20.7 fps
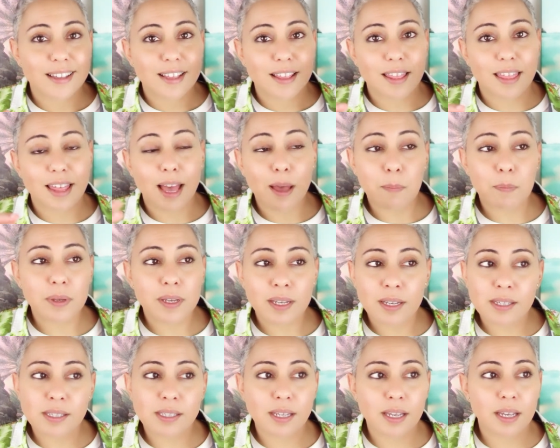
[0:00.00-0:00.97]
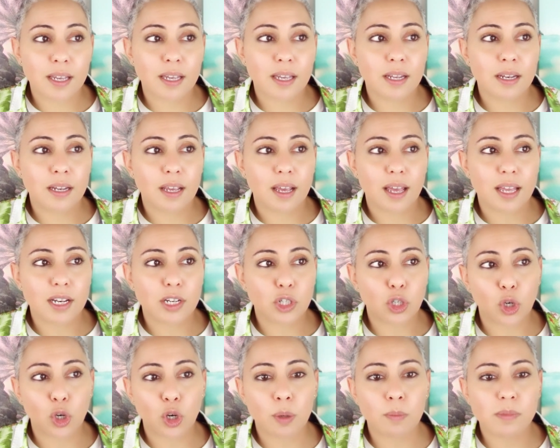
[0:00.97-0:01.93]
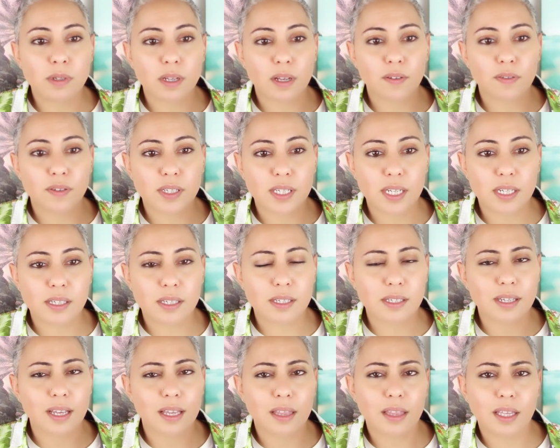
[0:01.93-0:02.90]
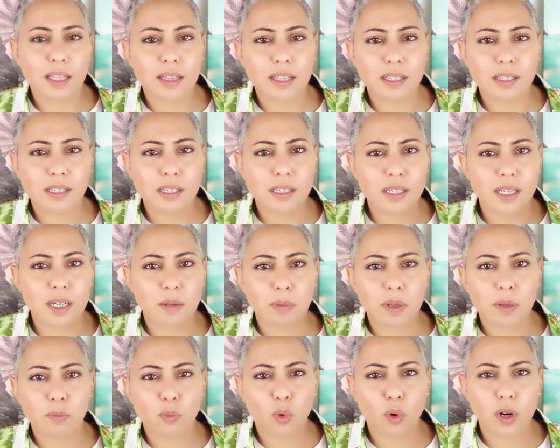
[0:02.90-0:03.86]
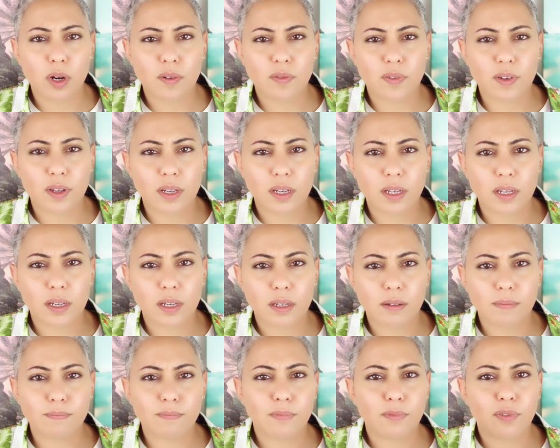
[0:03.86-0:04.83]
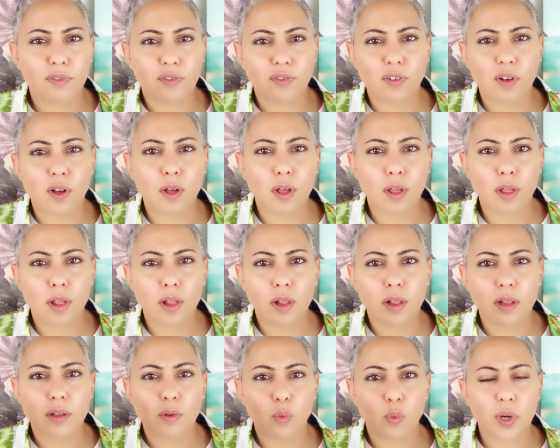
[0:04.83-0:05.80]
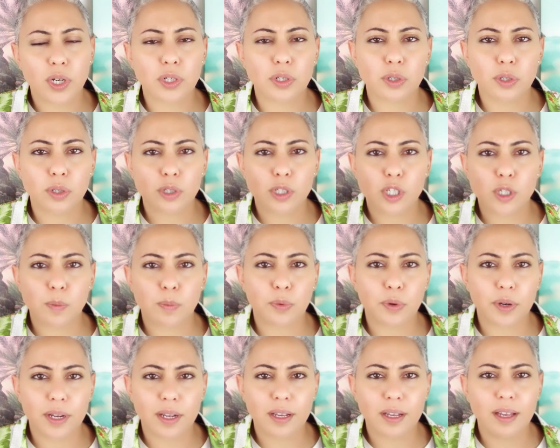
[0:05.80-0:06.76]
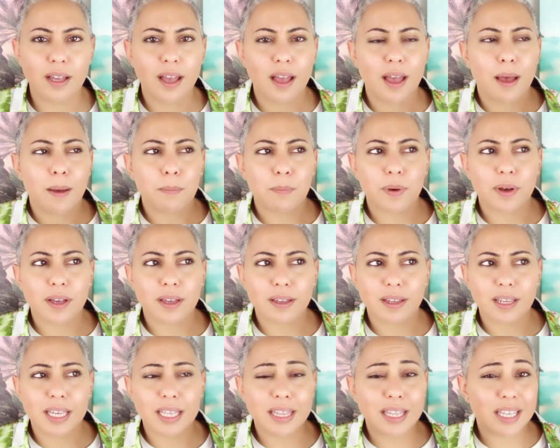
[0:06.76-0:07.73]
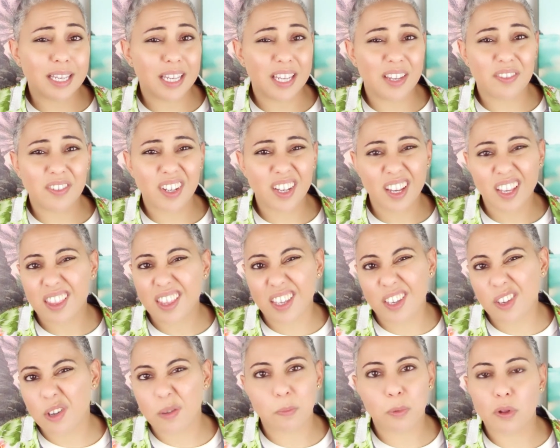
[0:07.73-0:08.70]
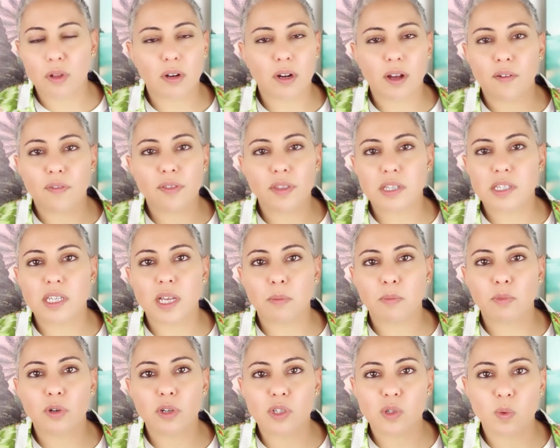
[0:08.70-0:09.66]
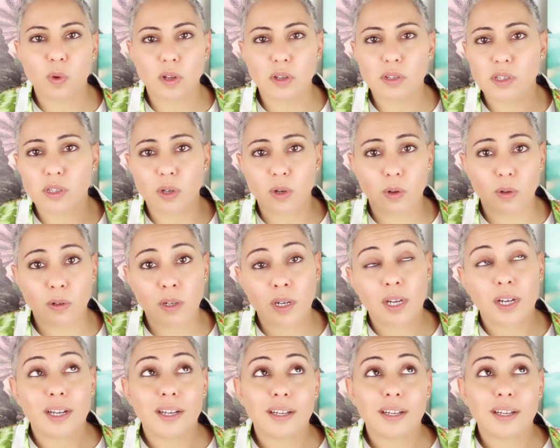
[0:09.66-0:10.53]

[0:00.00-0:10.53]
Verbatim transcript: That being said, in terms of seasons, I think this is going to be more of a fall, winter, spring, but in the evening, I think you could pull it off in the summer as well. So